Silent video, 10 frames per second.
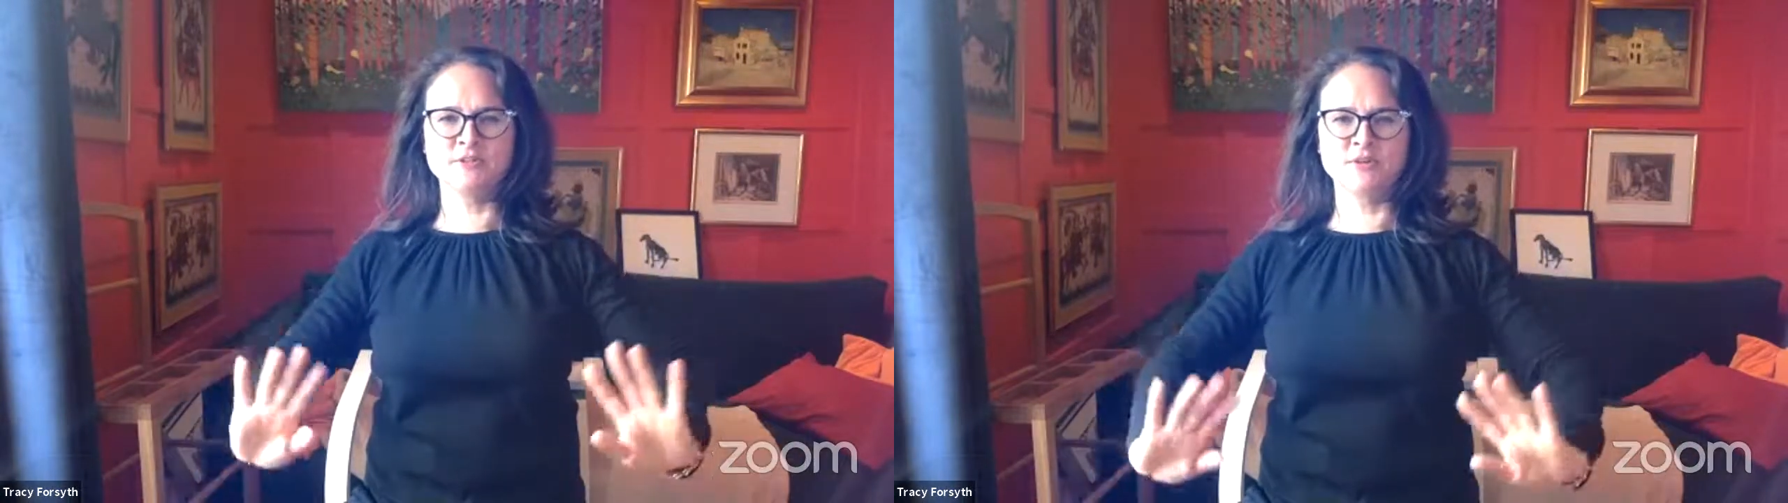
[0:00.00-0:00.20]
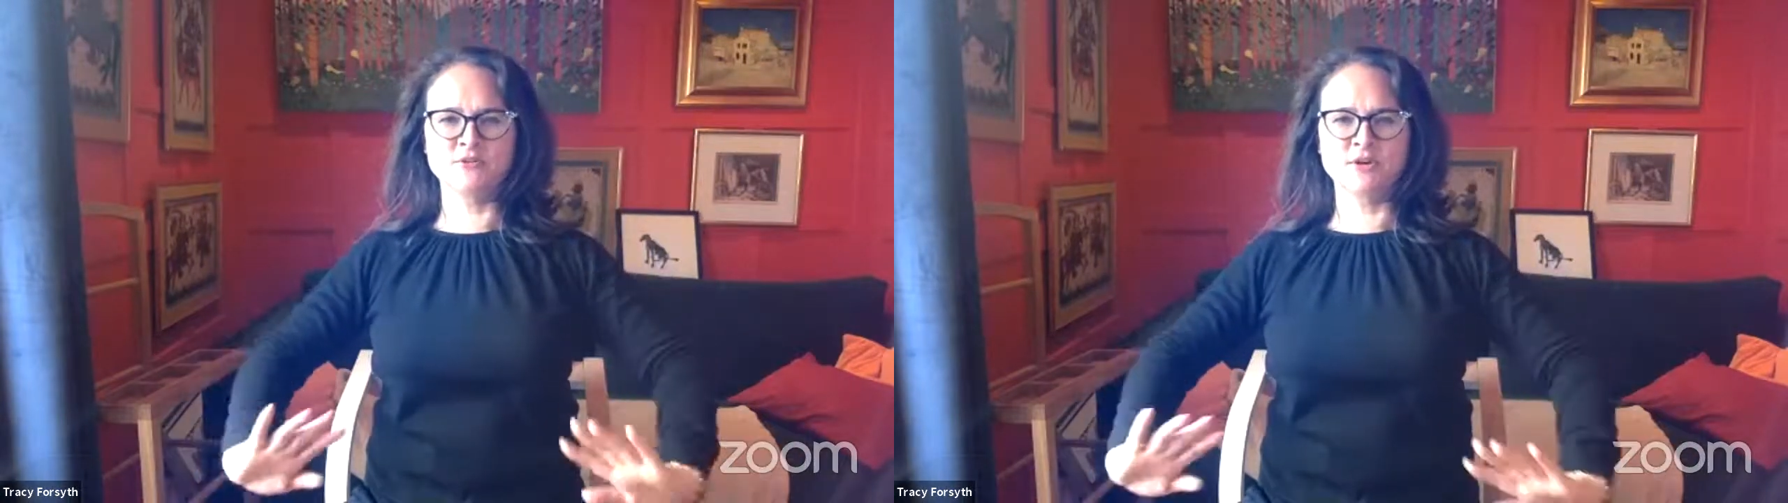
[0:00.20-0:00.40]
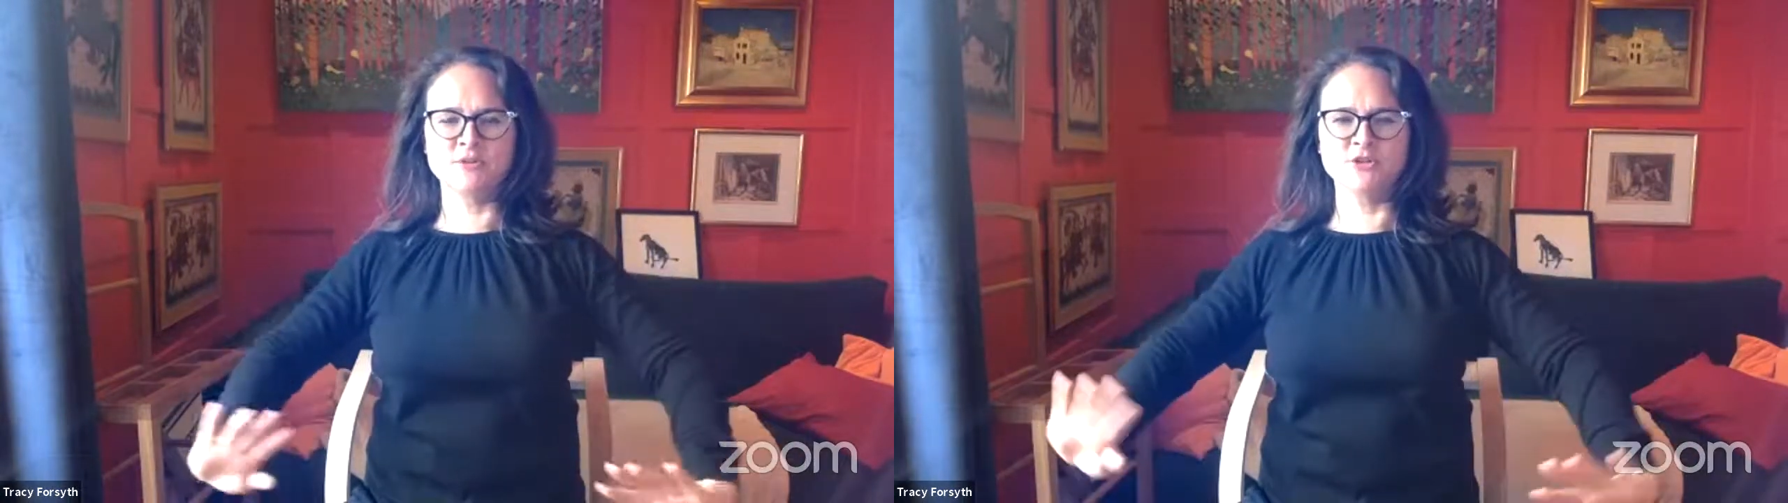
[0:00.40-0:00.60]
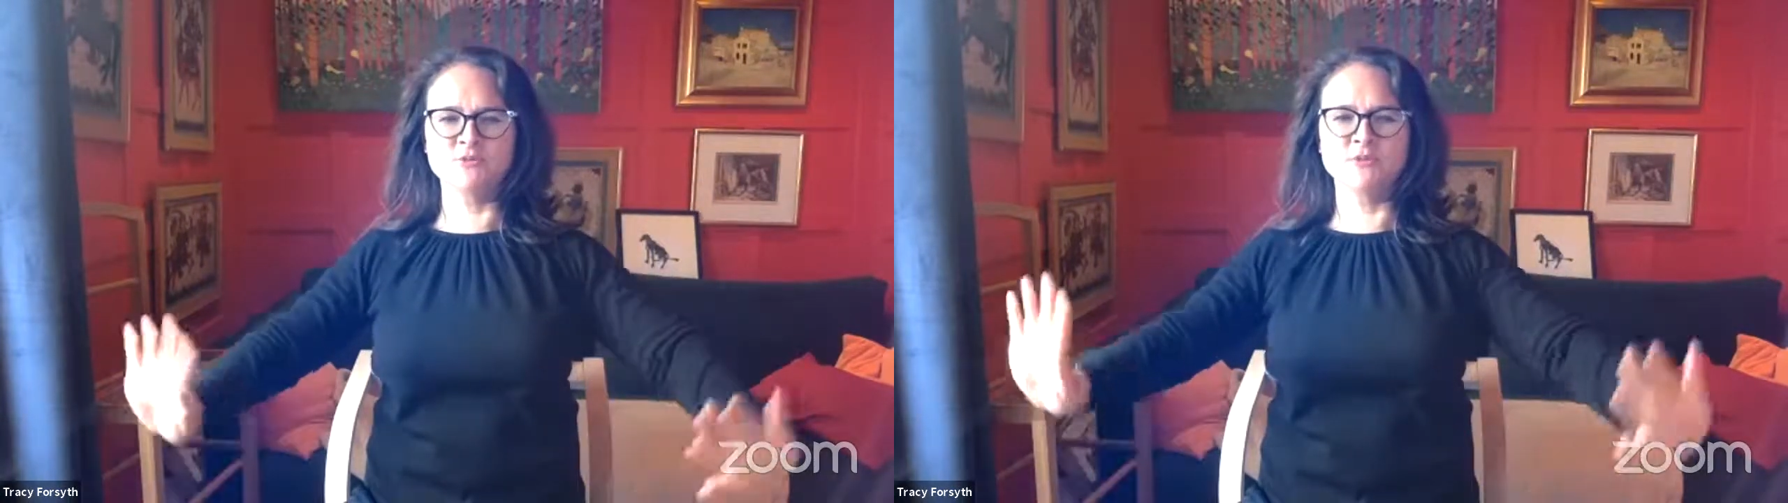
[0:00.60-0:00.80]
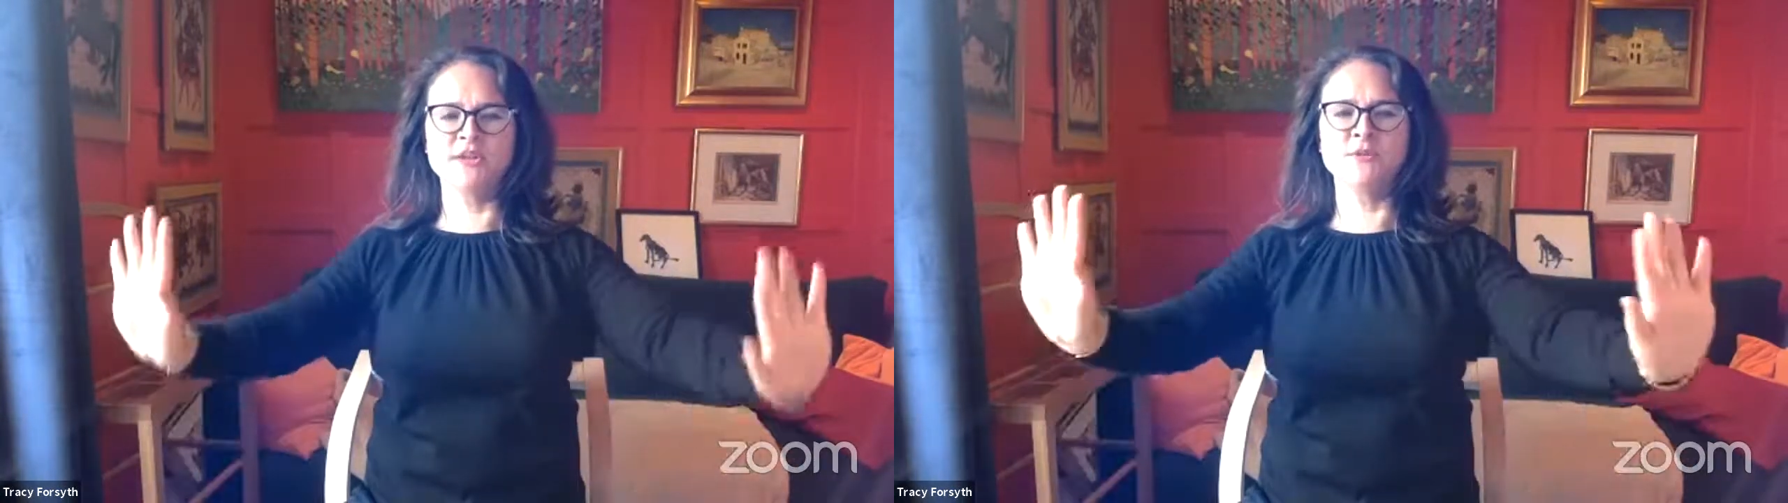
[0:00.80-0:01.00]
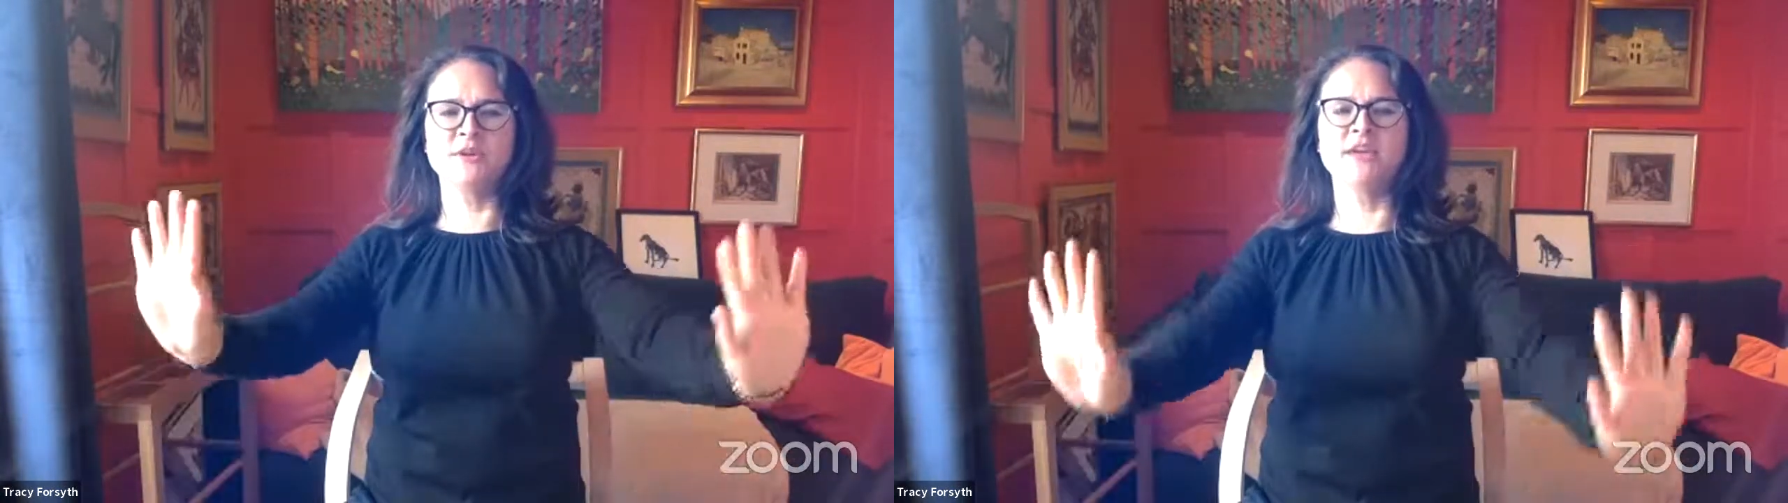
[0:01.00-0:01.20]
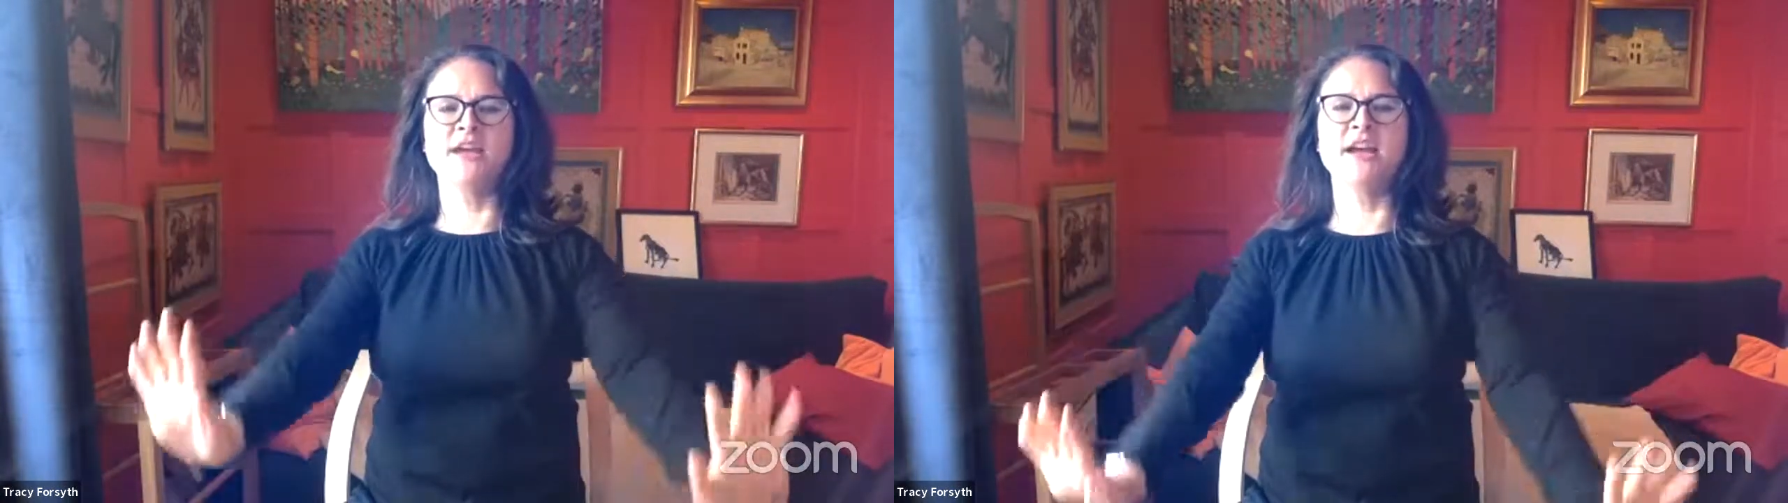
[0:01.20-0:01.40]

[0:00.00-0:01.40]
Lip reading: bit rubbish, but anyway,